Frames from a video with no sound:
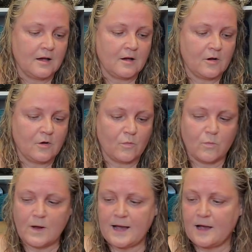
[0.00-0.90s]
Oh,
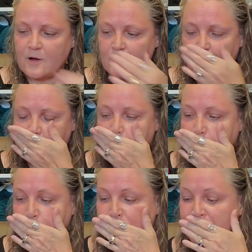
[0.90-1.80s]
wow
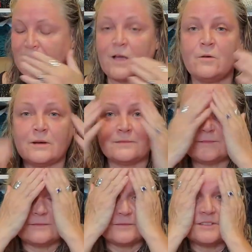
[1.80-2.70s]
oh,
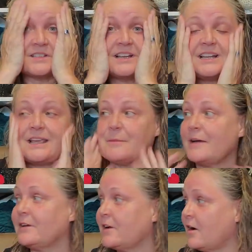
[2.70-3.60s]
suddenly I'm
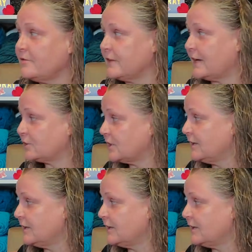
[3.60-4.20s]
having a hot flash.